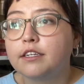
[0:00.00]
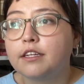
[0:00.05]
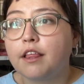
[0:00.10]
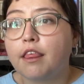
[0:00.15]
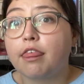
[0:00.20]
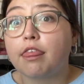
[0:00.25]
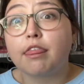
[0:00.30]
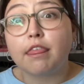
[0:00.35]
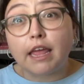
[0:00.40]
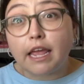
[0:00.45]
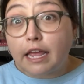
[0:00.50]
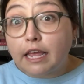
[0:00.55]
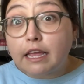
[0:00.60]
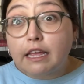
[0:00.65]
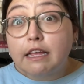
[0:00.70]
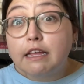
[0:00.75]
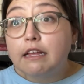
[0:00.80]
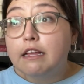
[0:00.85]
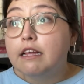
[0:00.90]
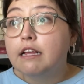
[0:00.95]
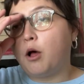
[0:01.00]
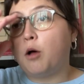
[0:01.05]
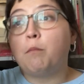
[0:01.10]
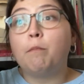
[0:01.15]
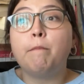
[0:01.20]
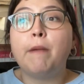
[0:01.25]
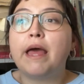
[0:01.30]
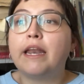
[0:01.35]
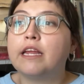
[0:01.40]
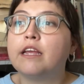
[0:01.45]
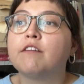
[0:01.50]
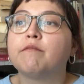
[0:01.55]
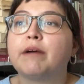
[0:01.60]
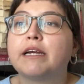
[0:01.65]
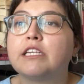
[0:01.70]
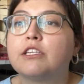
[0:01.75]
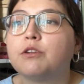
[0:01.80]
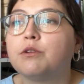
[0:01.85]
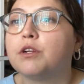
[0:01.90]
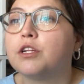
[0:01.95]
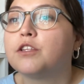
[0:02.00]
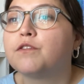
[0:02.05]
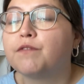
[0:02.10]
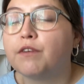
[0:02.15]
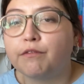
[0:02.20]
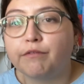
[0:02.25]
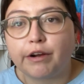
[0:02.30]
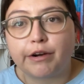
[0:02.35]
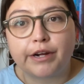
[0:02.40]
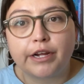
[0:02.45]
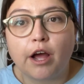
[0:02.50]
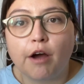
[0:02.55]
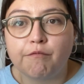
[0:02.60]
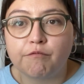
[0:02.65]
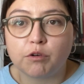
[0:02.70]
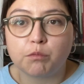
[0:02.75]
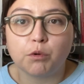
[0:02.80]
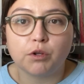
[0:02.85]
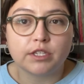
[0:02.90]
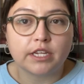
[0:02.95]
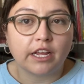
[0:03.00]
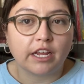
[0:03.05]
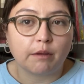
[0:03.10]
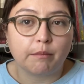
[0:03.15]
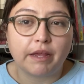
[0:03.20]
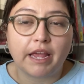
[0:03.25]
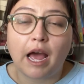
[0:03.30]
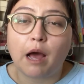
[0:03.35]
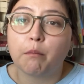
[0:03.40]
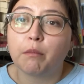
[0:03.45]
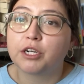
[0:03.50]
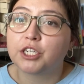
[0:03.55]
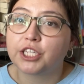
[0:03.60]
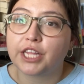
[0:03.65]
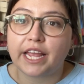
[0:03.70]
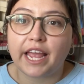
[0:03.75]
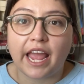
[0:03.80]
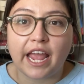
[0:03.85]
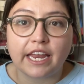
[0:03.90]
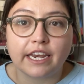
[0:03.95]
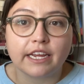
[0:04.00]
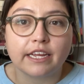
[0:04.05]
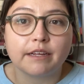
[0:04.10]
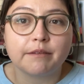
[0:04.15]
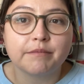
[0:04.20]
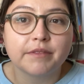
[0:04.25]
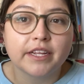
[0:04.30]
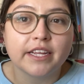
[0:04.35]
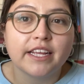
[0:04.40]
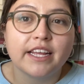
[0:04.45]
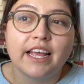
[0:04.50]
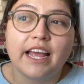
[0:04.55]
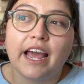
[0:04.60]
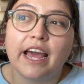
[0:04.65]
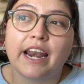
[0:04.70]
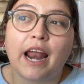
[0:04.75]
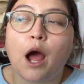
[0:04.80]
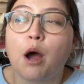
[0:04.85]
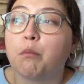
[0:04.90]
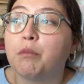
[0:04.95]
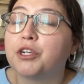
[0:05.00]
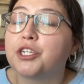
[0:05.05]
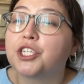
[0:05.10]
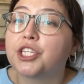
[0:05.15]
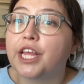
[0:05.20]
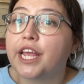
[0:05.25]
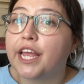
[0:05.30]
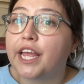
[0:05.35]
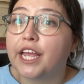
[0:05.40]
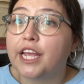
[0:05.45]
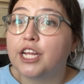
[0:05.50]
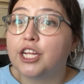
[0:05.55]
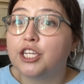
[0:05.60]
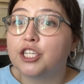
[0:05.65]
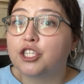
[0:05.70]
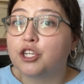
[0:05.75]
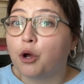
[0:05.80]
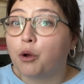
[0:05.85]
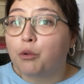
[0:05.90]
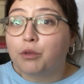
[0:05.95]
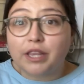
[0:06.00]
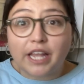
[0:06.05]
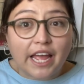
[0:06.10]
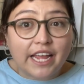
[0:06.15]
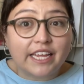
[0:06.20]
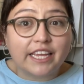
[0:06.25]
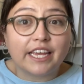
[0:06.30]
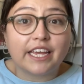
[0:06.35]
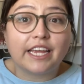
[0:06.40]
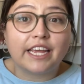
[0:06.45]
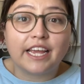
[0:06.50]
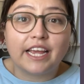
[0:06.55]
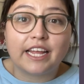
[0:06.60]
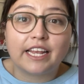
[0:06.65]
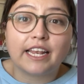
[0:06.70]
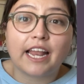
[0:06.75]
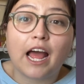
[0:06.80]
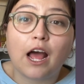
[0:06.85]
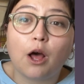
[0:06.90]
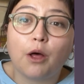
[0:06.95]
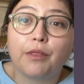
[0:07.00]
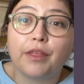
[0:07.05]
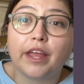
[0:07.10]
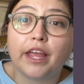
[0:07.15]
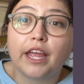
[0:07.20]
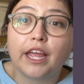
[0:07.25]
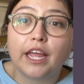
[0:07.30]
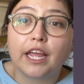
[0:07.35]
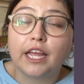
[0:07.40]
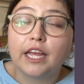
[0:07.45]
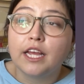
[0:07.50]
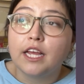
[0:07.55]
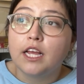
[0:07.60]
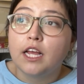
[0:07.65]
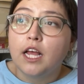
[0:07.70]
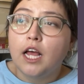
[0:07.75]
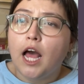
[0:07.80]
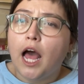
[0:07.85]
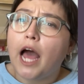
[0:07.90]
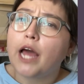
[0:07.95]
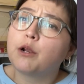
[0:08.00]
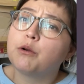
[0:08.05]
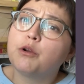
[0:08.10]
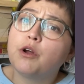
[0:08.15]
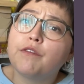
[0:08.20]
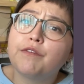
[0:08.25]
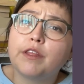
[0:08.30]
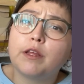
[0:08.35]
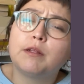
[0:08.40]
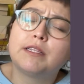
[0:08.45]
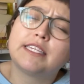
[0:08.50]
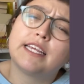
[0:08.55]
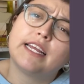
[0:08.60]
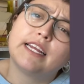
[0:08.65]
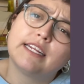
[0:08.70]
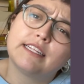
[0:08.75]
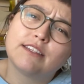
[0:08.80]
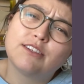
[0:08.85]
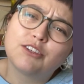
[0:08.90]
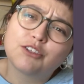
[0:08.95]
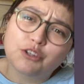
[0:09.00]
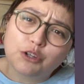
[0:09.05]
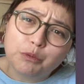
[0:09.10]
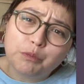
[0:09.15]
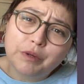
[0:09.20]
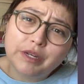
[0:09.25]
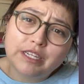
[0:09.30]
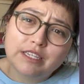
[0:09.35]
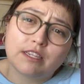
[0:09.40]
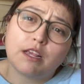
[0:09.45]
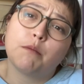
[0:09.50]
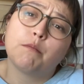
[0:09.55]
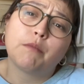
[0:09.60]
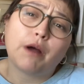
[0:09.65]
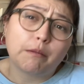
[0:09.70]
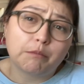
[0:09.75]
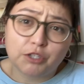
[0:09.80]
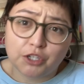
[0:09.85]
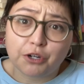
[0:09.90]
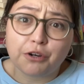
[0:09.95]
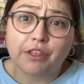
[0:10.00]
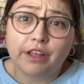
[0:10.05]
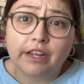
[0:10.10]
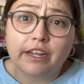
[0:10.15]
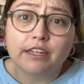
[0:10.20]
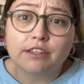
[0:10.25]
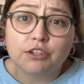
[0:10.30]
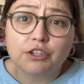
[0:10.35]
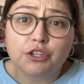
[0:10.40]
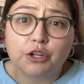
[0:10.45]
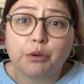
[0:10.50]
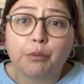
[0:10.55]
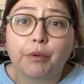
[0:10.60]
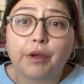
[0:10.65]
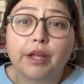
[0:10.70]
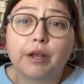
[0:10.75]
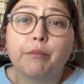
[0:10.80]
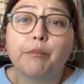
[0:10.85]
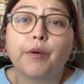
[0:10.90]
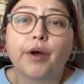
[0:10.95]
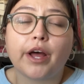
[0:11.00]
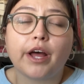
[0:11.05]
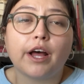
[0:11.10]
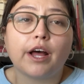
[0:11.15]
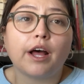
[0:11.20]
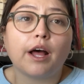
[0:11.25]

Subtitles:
thing. Many of my students feel very comfortable telling me how much they hate it. and how much they don't like it, and how they, I don't know if they'd say it's stupid. Some, I'm sure, think it's stupid, but